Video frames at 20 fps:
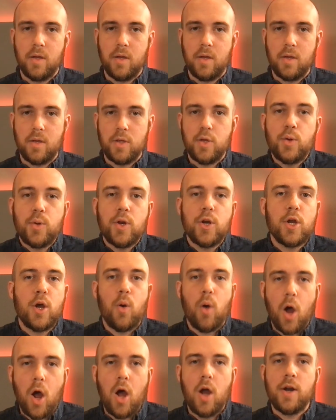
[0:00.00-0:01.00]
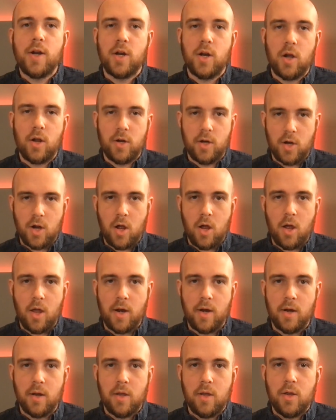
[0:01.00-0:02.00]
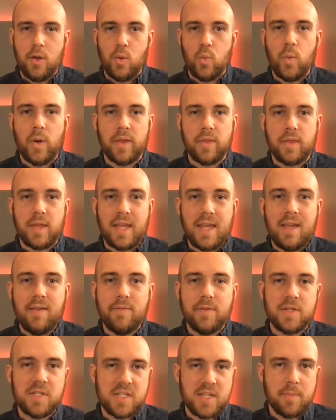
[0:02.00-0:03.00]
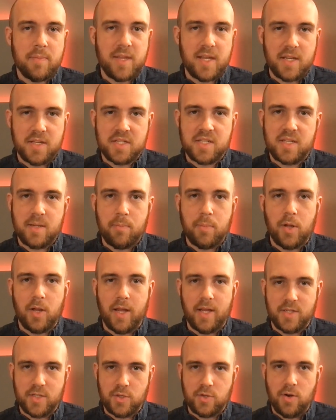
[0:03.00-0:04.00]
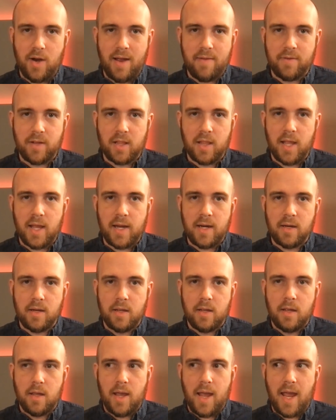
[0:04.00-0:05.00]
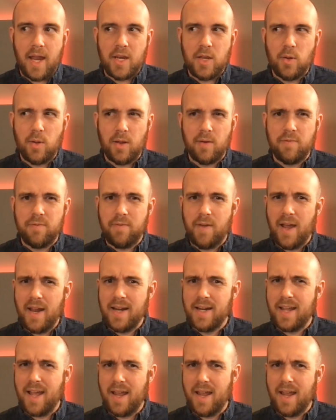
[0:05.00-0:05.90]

You can go on and on and on with even something as simple as a traffic light, and you can find kind